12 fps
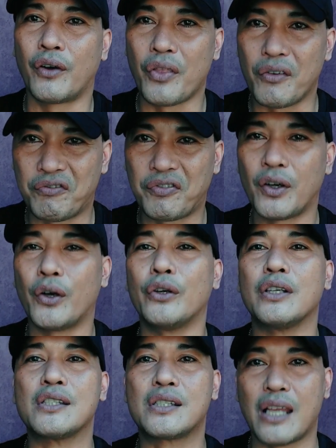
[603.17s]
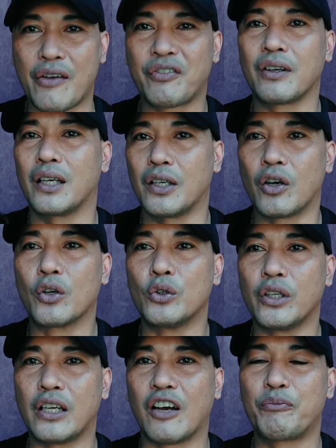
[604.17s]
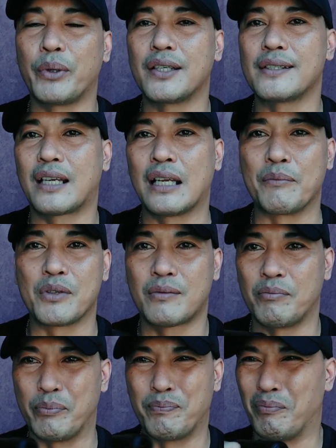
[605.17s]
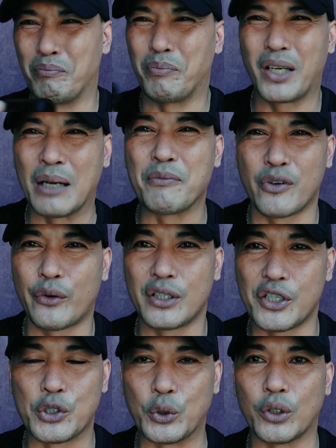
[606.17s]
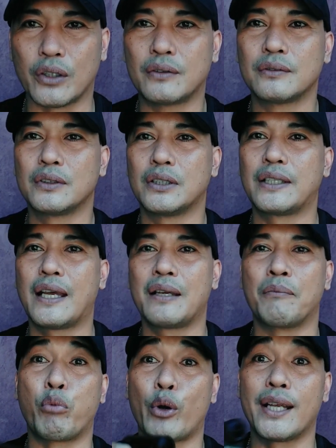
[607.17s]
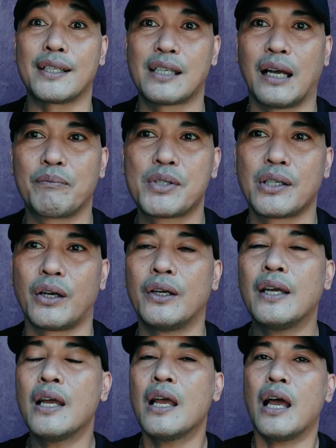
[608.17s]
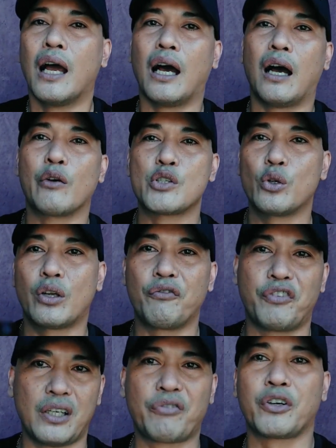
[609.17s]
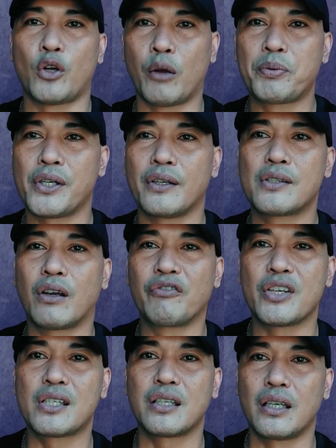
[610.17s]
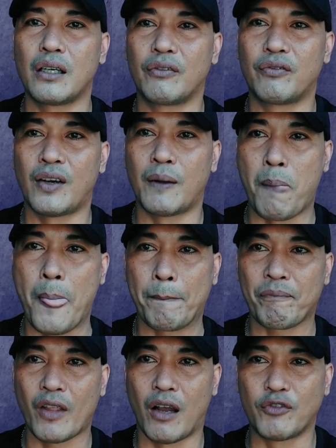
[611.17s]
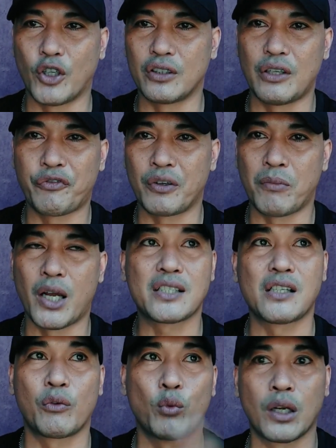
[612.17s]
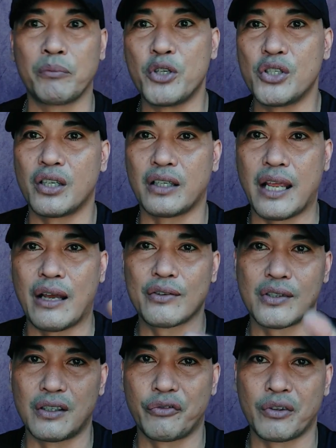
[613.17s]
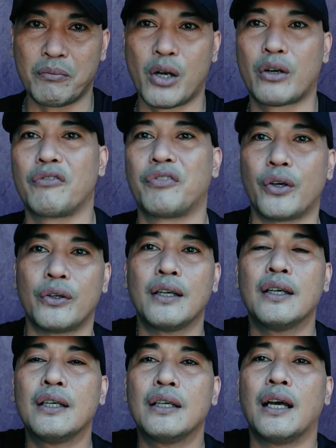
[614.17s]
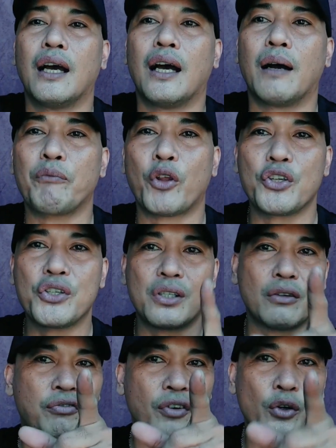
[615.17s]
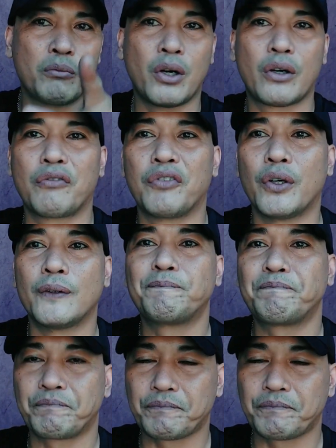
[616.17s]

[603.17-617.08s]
on the phone is definitely not good enough because it becomes very distorted, okay, and breaks up. So I was looking for different options. Obviously, I've got different mics. Like what I'm using now is a different microphone. Not using the phone microphone,